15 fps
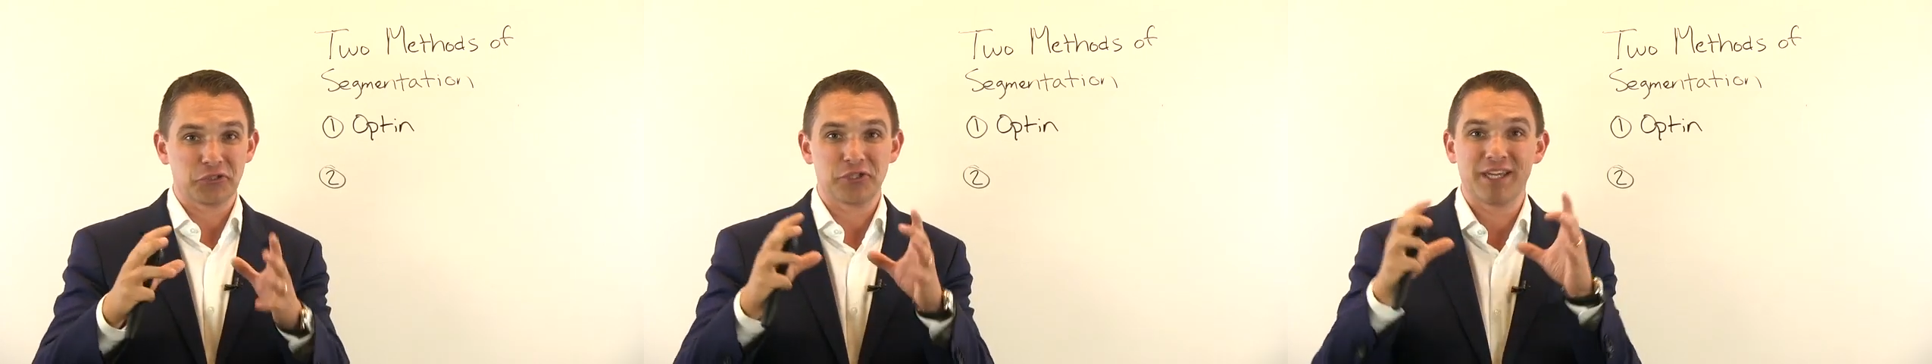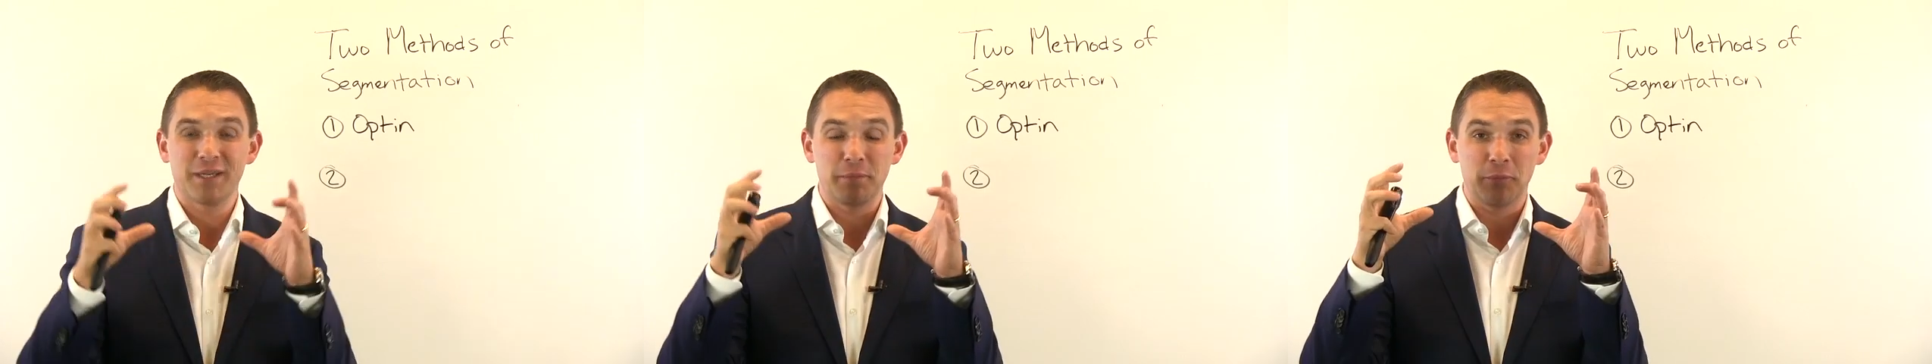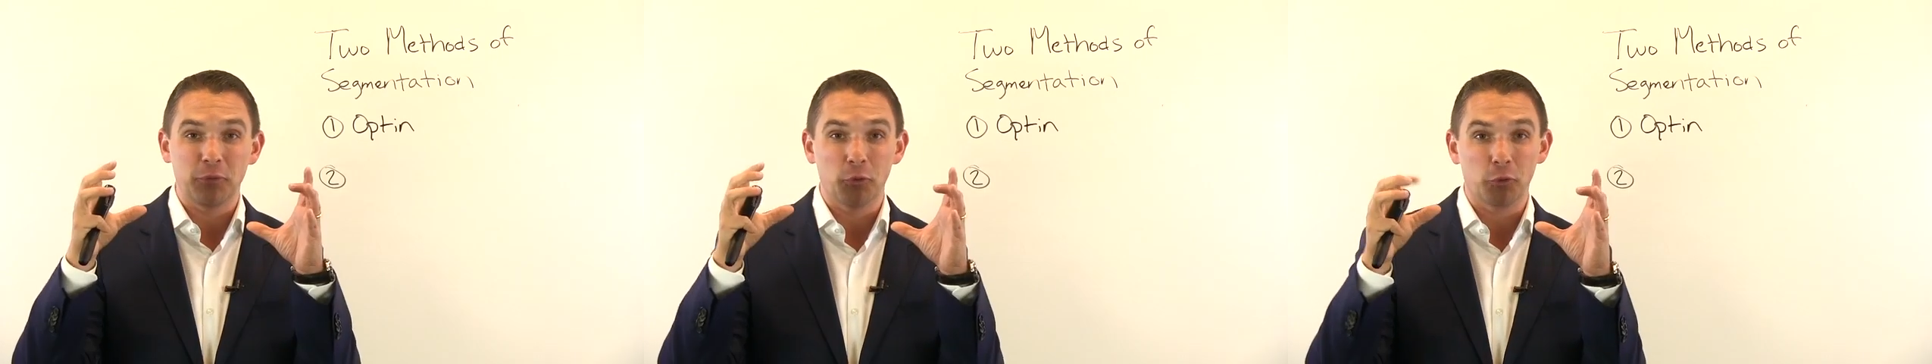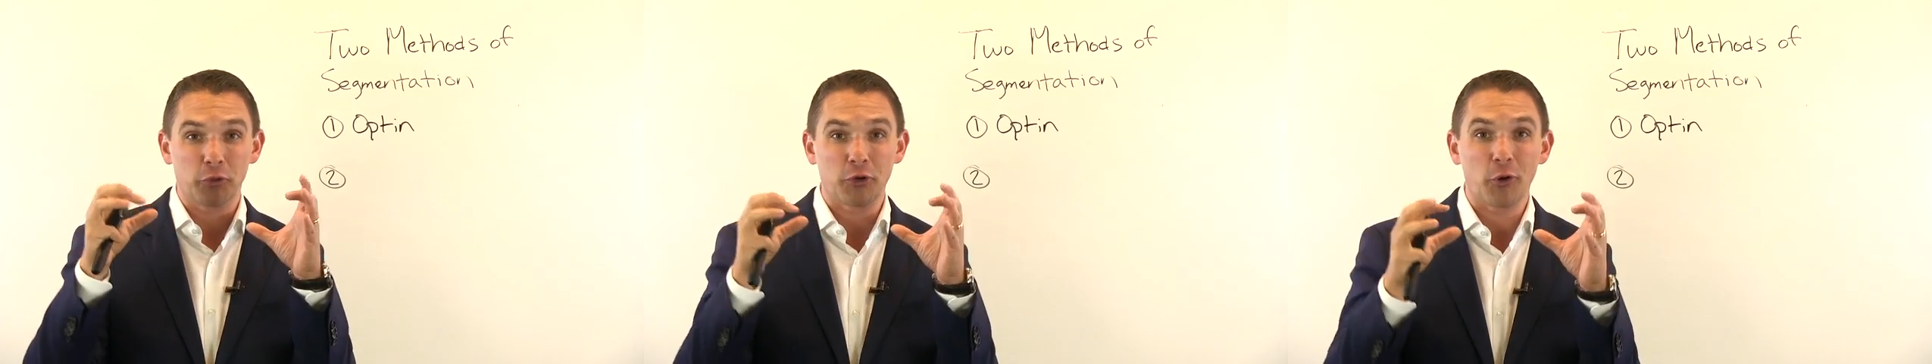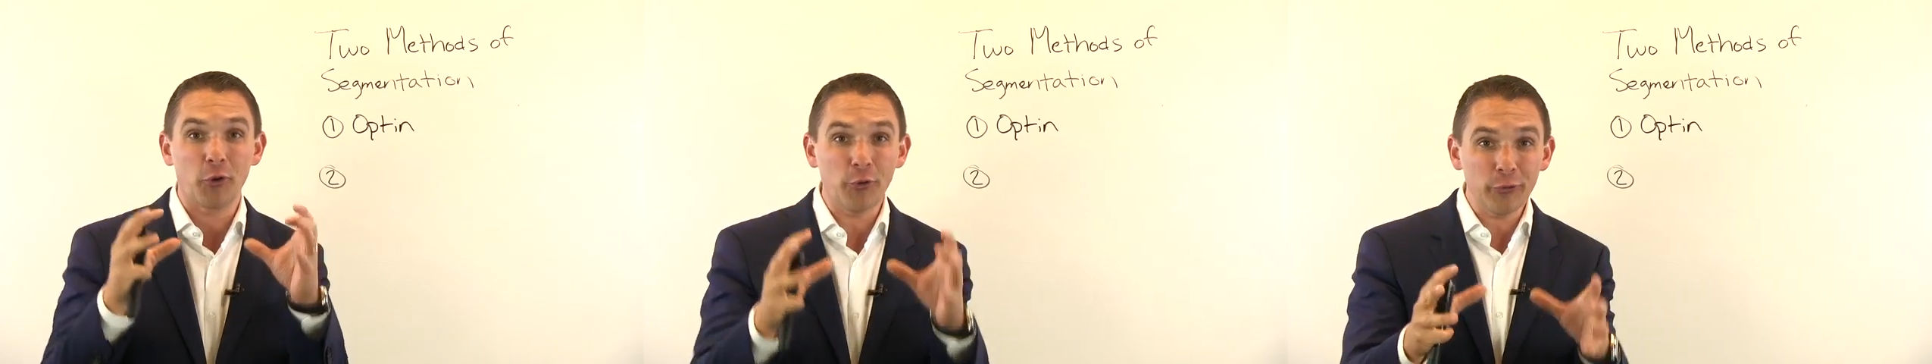you're taking people who are
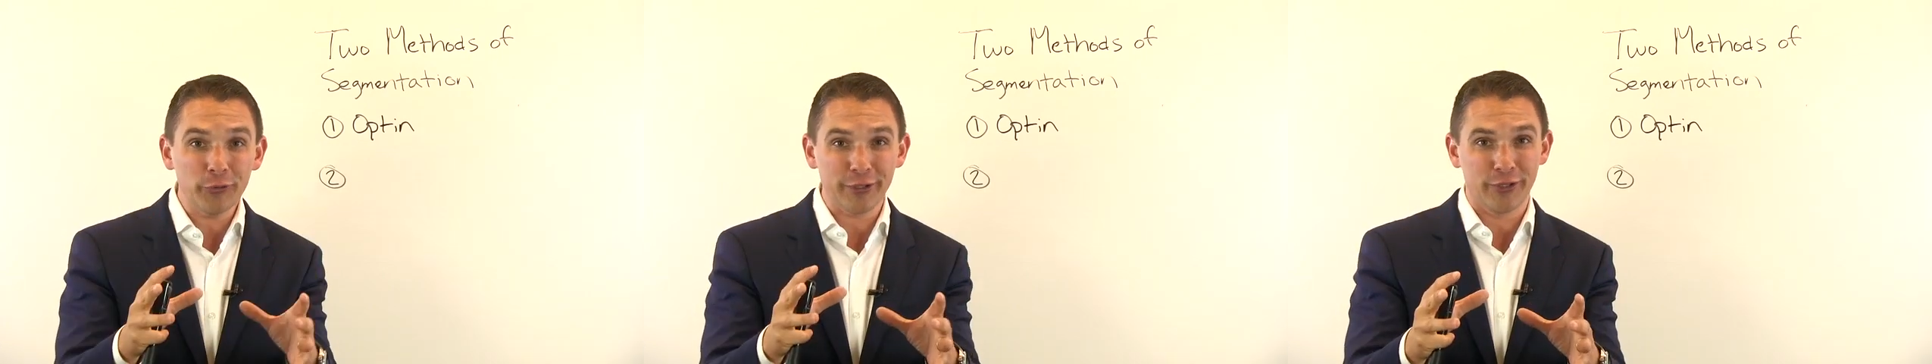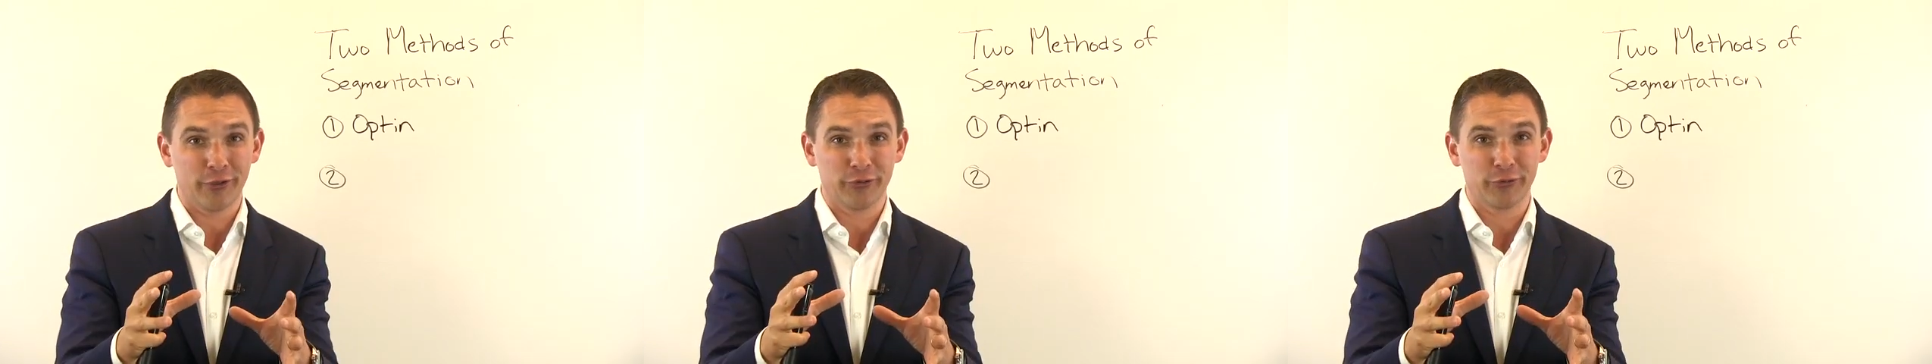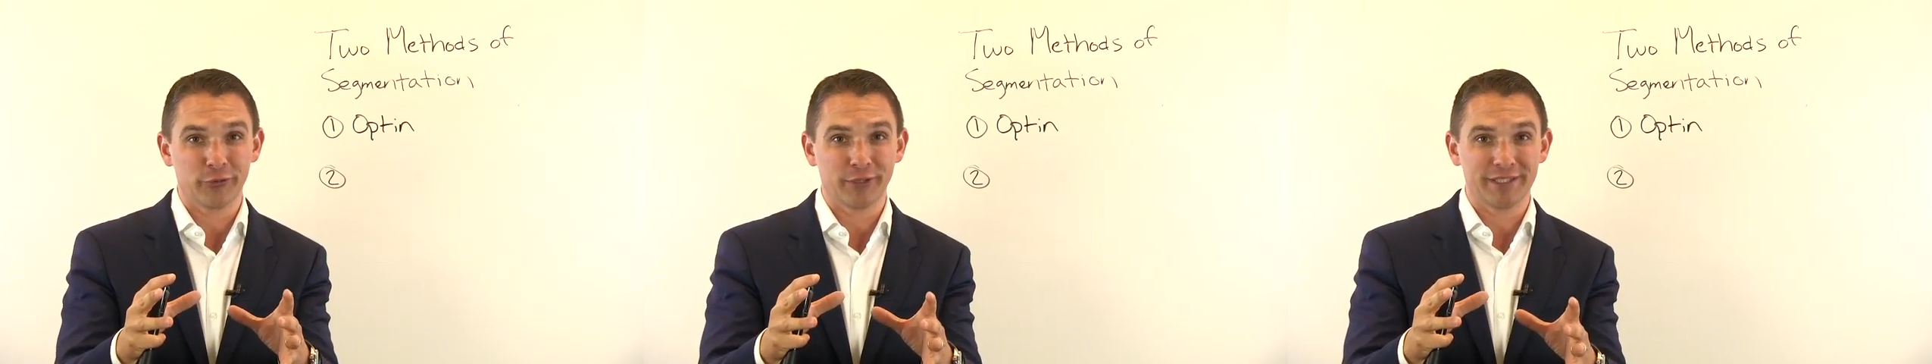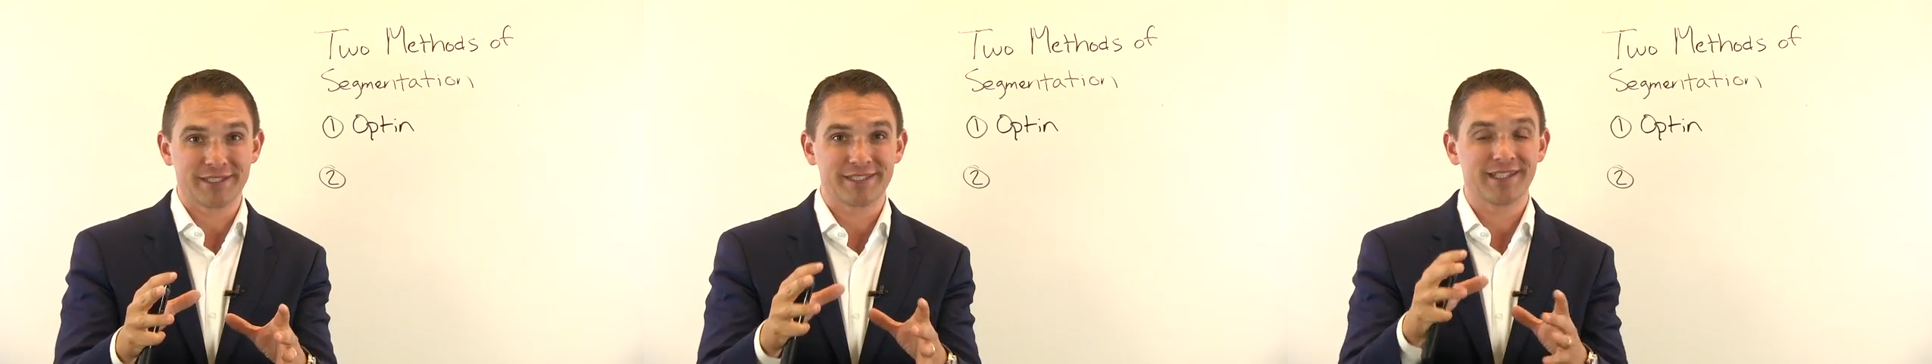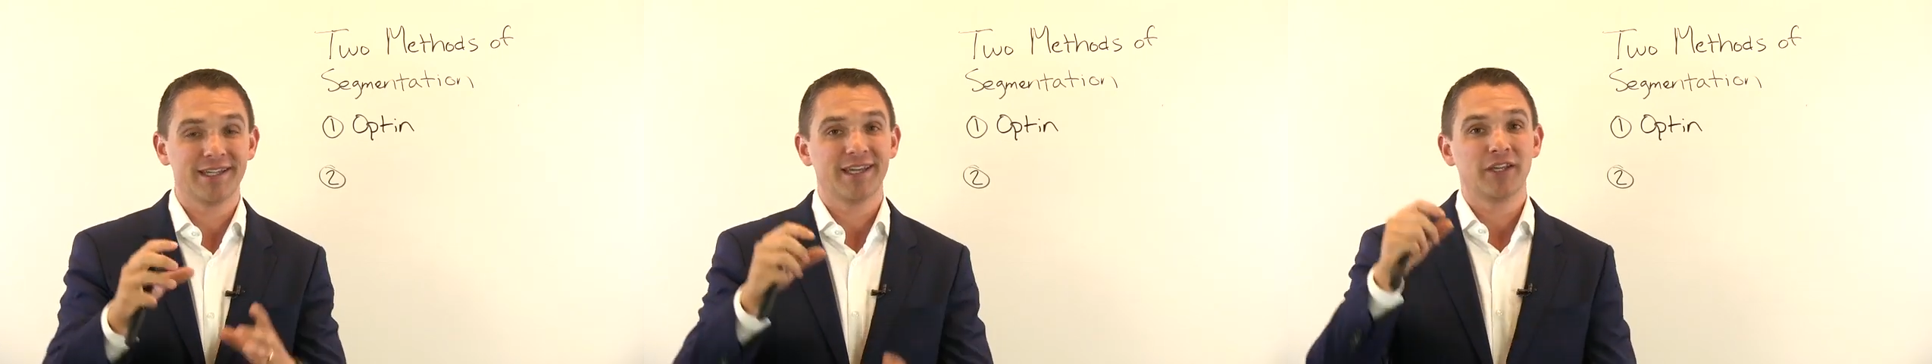currently on your
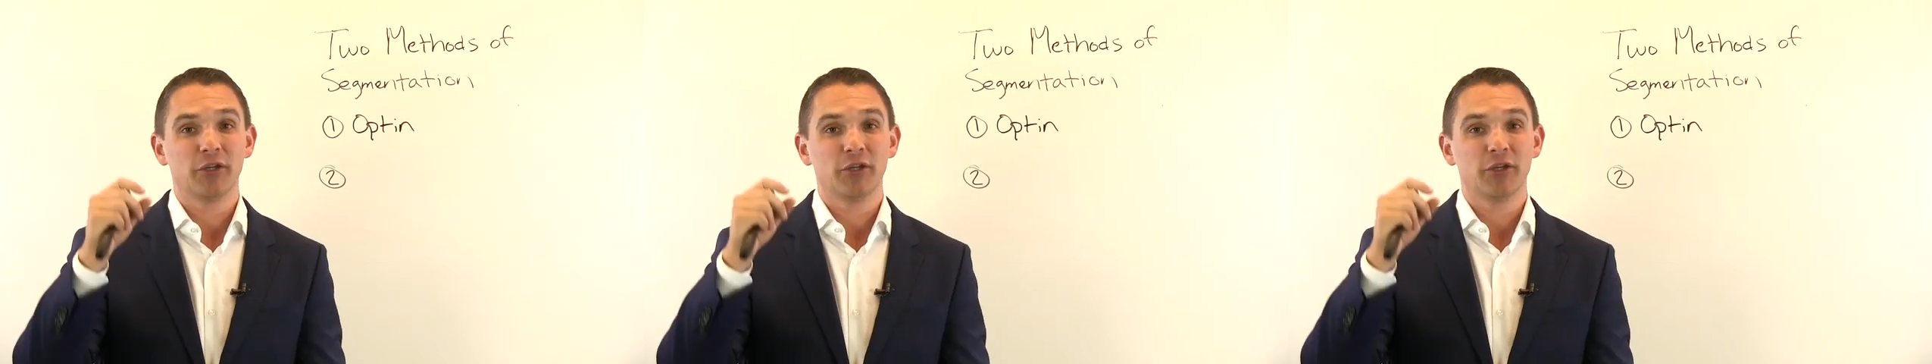list,